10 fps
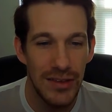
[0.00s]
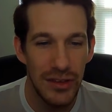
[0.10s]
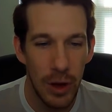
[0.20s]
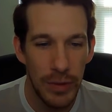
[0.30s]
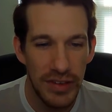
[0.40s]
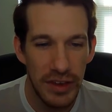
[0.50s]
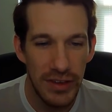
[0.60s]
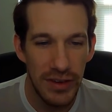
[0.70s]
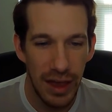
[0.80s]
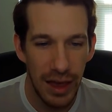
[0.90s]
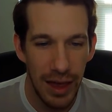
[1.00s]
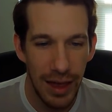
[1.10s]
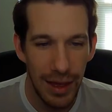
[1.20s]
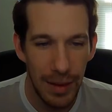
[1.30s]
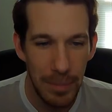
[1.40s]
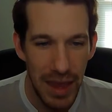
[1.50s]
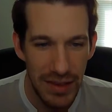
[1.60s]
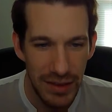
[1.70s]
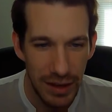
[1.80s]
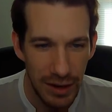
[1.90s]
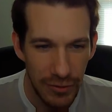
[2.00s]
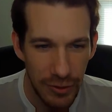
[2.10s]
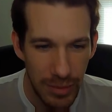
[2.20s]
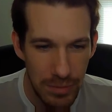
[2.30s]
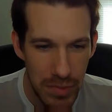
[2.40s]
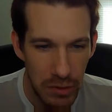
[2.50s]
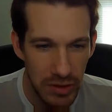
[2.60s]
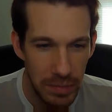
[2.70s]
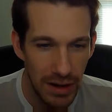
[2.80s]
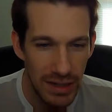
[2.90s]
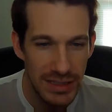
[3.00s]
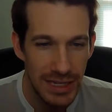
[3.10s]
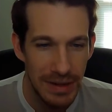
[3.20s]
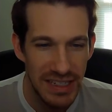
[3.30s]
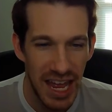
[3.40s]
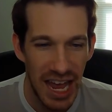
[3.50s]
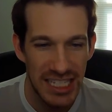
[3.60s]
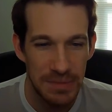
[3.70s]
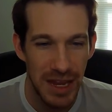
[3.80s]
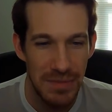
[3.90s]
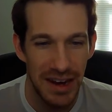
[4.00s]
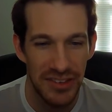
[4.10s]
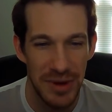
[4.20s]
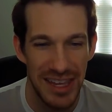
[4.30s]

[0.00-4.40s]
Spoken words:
So this is base kit for the most part, except attack speed menace.